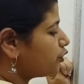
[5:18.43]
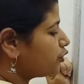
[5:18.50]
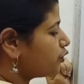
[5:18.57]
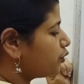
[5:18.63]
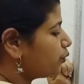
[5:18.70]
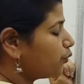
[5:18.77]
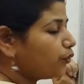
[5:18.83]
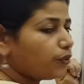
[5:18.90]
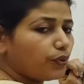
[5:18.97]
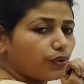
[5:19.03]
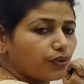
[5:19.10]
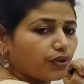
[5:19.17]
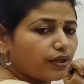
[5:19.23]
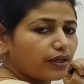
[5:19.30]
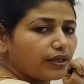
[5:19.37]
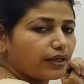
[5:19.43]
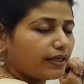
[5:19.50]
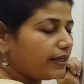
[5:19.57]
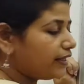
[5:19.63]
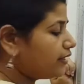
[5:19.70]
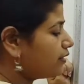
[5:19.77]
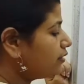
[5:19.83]
2
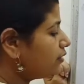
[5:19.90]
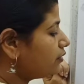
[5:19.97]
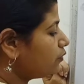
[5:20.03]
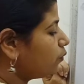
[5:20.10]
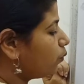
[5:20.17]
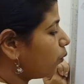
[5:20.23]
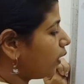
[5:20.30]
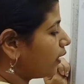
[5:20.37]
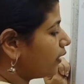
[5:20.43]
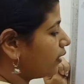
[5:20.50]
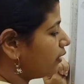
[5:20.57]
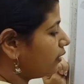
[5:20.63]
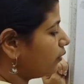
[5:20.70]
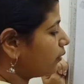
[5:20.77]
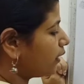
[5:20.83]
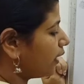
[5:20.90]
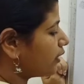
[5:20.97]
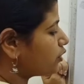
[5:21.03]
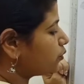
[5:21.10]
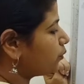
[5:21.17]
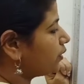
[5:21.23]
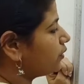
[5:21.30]
in 1. Okay,
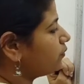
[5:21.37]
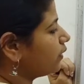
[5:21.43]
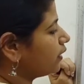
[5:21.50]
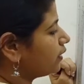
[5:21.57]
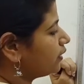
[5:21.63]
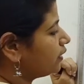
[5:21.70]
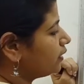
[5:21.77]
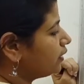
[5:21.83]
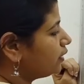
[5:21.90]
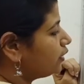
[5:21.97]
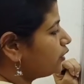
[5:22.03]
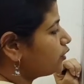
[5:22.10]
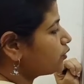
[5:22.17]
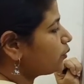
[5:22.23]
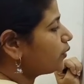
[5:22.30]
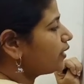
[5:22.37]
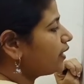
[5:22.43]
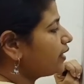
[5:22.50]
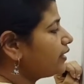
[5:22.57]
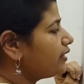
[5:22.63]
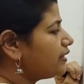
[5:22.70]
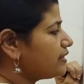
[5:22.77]
2 in 1. So
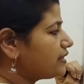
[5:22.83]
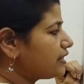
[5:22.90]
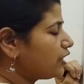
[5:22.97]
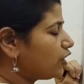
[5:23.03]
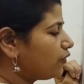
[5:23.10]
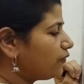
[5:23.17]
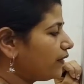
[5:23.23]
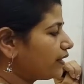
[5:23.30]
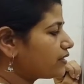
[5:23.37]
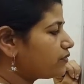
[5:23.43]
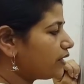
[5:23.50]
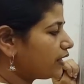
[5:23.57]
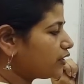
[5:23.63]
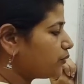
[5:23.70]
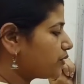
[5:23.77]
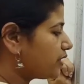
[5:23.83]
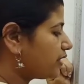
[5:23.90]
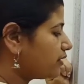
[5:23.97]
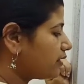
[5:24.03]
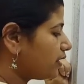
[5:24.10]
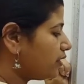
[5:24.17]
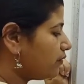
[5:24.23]
here instead of x we are using
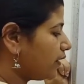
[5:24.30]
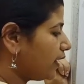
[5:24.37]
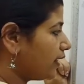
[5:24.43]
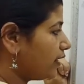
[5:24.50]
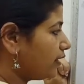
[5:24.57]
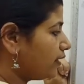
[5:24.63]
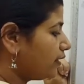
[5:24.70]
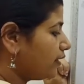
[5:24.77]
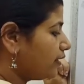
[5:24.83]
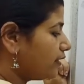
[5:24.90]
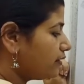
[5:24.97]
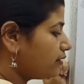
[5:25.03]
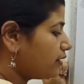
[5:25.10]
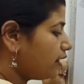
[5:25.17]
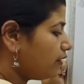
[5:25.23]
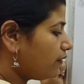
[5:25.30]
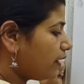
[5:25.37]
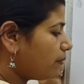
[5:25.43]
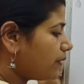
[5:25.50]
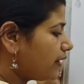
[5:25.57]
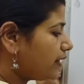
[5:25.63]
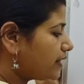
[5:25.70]
3y.
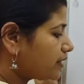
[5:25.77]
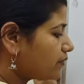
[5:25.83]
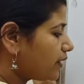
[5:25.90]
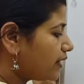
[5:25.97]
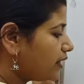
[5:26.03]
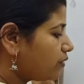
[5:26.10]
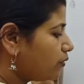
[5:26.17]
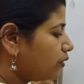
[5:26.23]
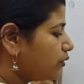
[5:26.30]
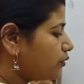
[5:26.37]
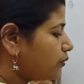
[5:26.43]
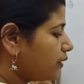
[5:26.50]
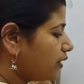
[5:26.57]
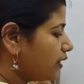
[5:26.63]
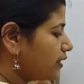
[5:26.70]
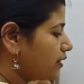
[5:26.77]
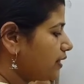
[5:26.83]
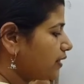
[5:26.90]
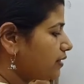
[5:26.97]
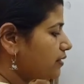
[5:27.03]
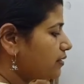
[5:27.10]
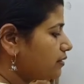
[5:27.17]
3y minus y equal to
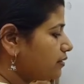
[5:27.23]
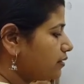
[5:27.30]
26